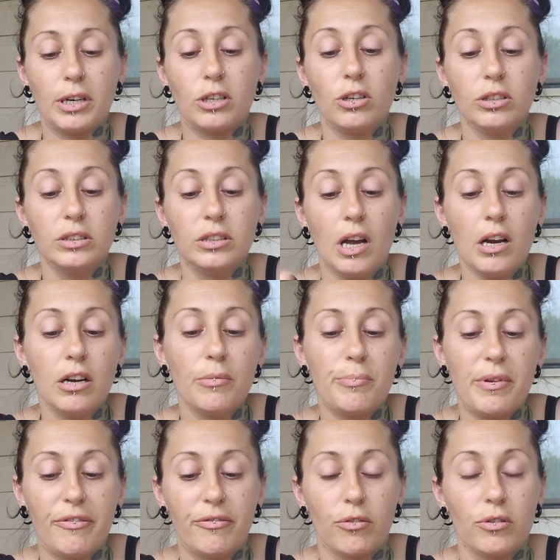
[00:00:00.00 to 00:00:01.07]
good luck
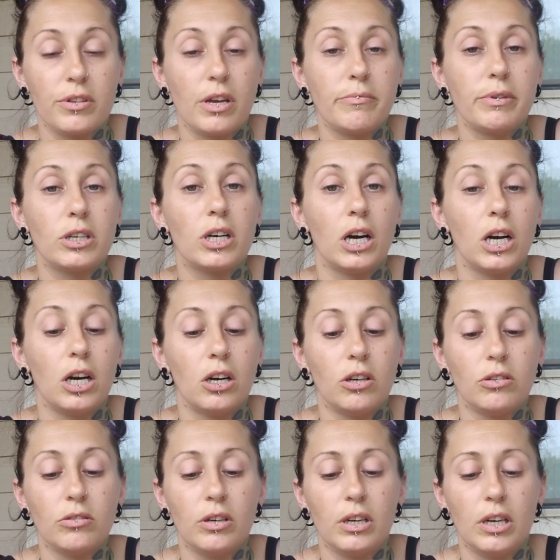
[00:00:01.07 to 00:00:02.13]
before they would
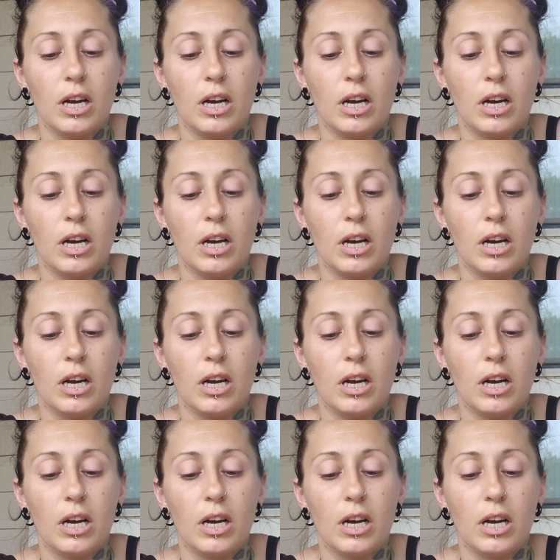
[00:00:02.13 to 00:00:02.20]
go